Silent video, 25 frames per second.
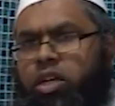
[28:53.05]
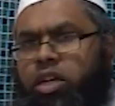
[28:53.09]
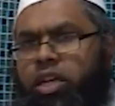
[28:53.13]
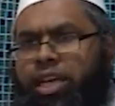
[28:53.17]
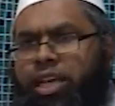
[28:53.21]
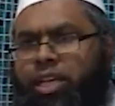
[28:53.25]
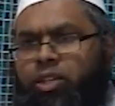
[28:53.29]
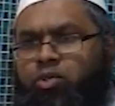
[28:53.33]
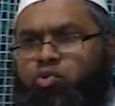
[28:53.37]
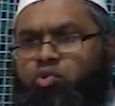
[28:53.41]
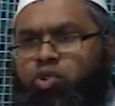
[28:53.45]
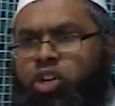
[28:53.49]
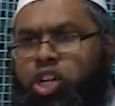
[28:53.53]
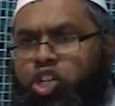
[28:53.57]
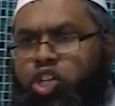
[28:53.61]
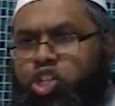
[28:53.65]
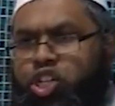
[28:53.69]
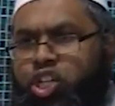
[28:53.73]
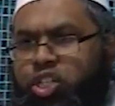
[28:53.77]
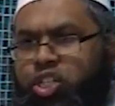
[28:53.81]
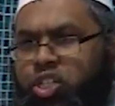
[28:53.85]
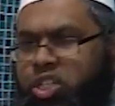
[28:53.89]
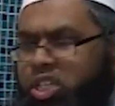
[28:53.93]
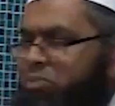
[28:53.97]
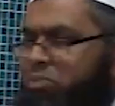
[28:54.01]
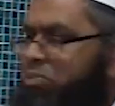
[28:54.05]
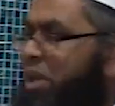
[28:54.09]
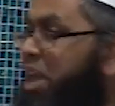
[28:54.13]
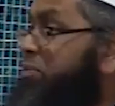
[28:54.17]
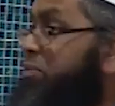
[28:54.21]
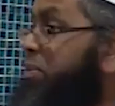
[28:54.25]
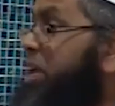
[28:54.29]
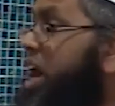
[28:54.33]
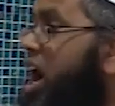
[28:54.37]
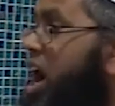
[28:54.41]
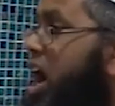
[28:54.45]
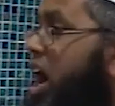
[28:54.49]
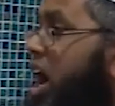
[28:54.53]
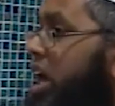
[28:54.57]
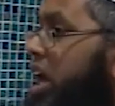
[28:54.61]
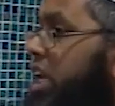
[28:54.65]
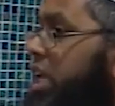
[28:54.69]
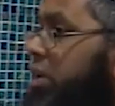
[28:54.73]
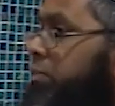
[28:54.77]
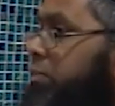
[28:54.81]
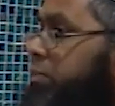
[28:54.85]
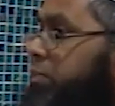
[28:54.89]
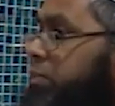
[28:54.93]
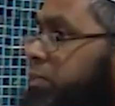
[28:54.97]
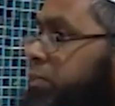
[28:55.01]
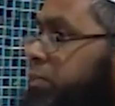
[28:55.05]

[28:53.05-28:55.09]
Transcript: is religious, he may be an alim,